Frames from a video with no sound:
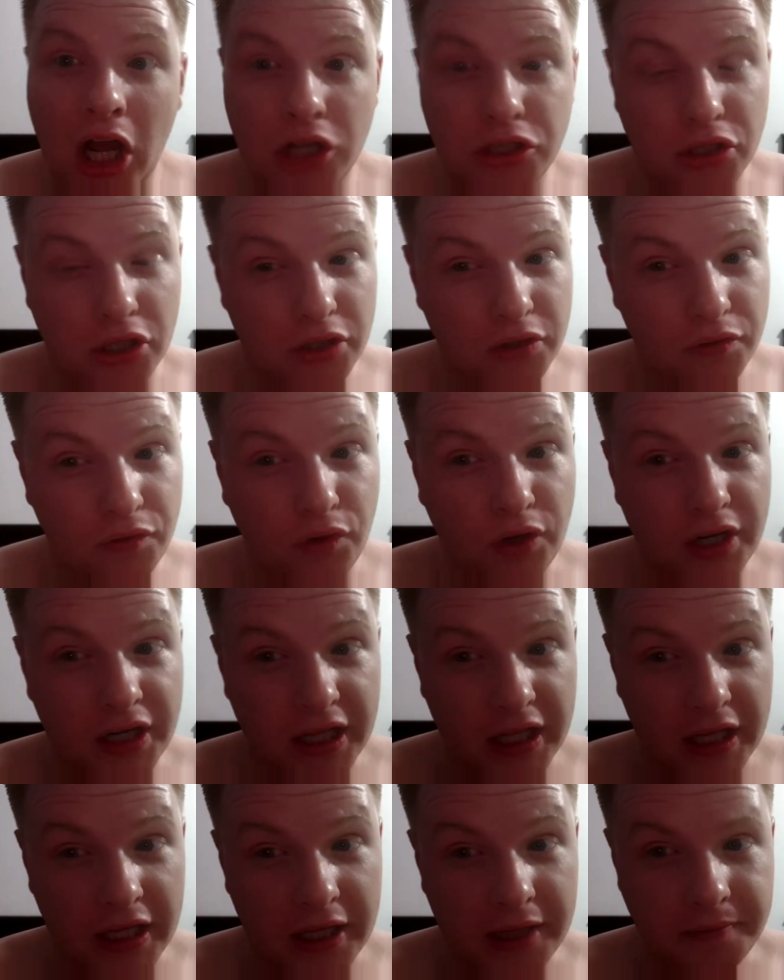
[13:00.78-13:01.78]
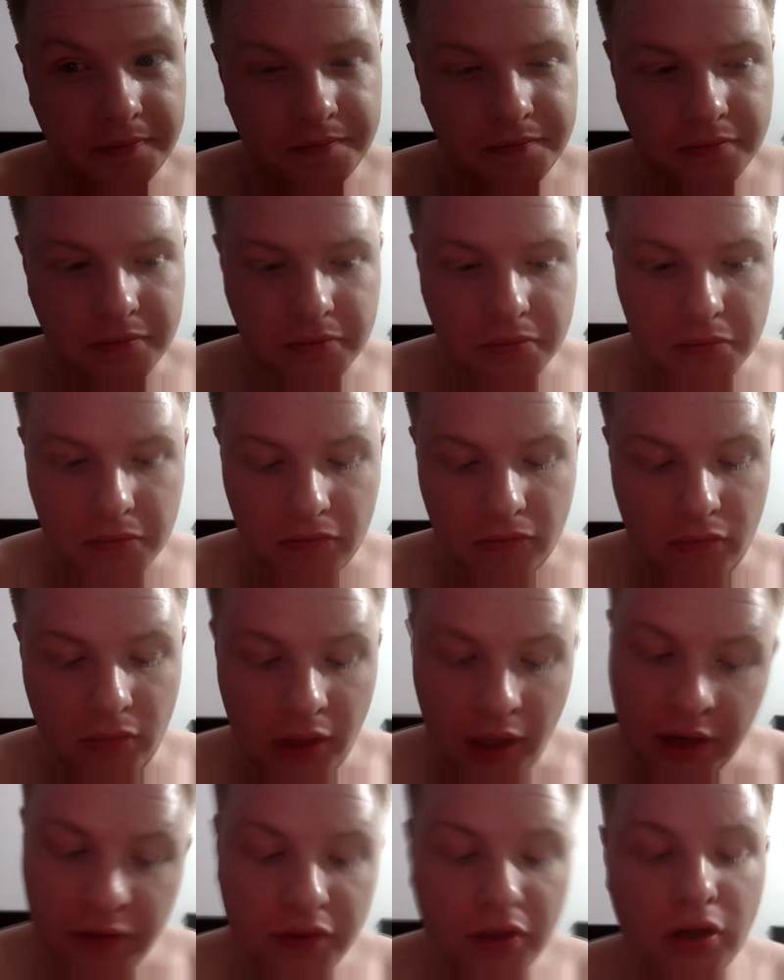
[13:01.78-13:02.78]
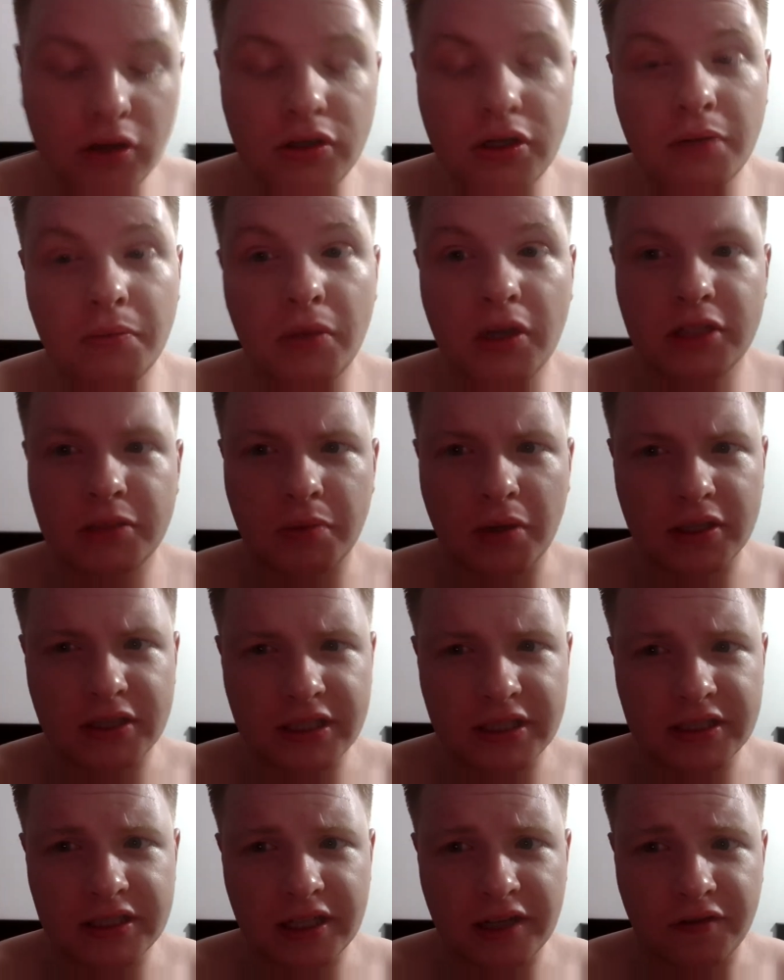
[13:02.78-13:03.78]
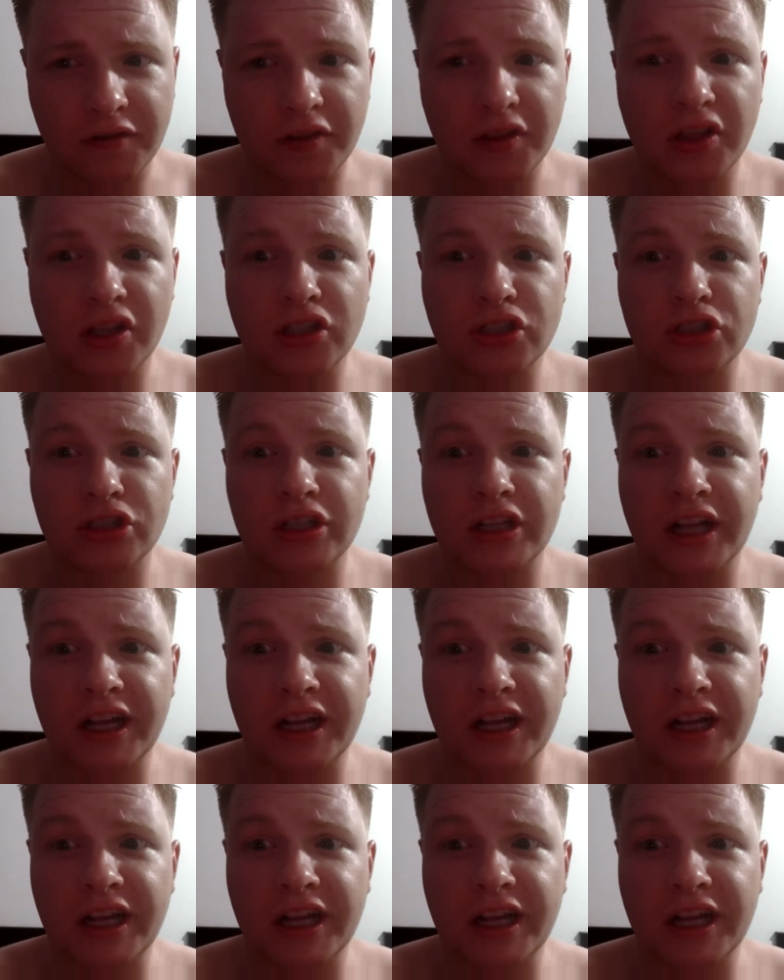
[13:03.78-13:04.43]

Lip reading: try to avoid it here. Even though I don't mind spicy stuff, the Sri